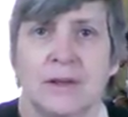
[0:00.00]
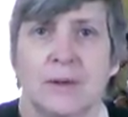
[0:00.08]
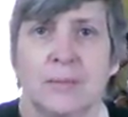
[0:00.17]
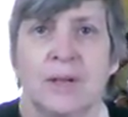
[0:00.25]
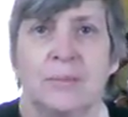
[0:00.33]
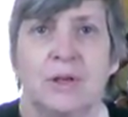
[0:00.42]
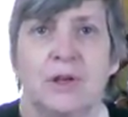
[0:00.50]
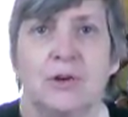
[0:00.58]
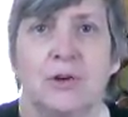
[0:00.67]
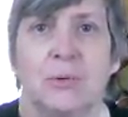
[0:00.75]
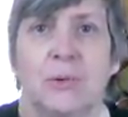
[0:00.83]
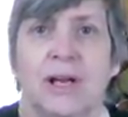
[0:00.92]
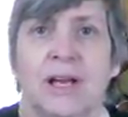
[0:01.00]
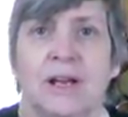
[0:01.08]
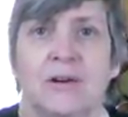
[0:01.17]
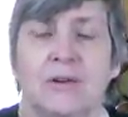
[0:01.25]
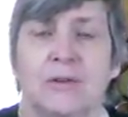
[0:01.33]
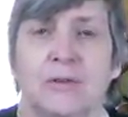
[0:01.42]
Maybe you're aware
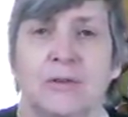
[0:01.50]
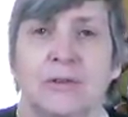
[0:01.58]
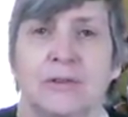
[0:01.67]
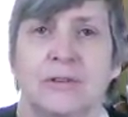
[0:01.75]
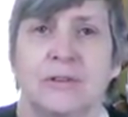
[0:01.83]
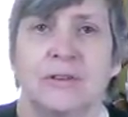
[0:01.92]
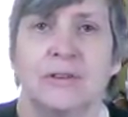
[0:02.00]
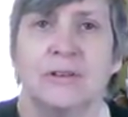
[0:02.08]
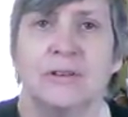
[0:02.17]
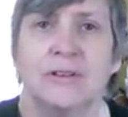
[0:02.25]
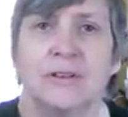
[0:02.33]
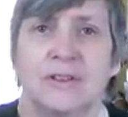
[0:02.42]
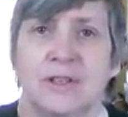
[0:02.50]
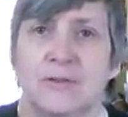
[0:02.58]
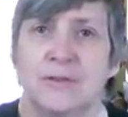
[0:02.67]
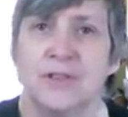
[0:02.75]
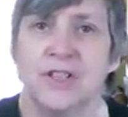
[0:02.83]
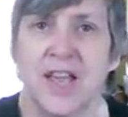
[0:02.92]
of
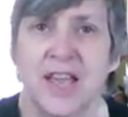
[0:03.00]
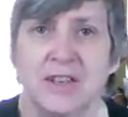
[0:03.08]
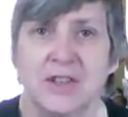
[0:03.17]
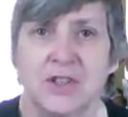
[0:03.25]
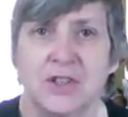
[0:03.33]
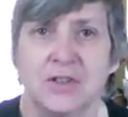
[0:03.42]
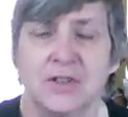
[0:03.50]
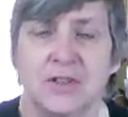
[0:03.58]
different textures,